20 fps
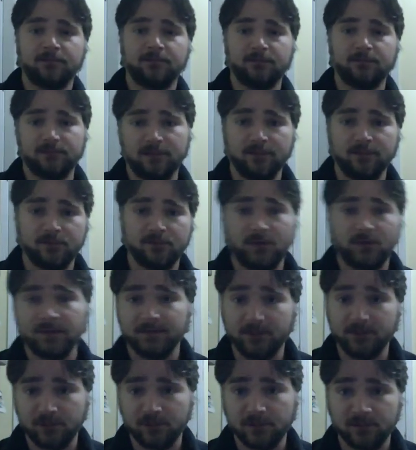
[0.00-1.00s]
some
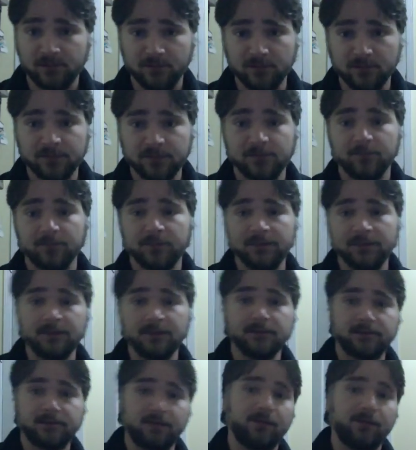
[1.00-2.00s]
translation service to
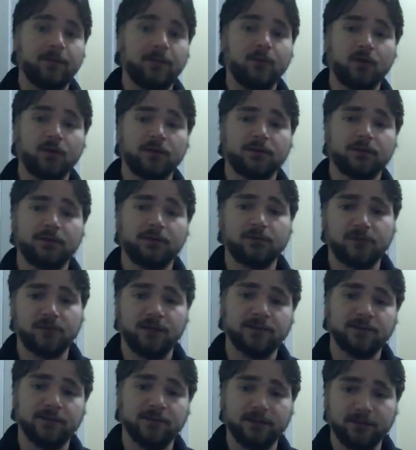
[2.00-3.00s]
please take my book and
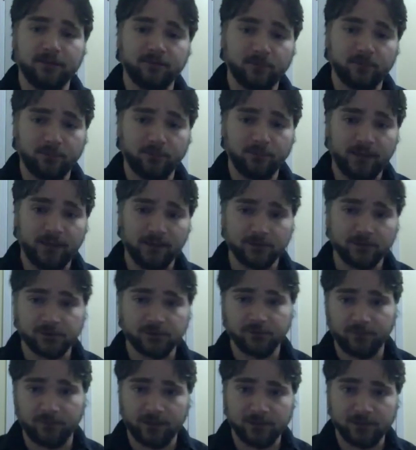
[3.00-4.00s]
translate it from English
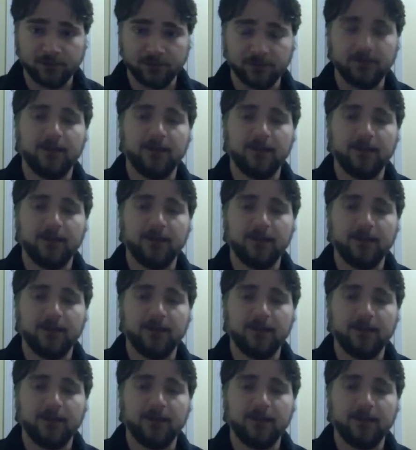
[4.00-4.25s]
to French.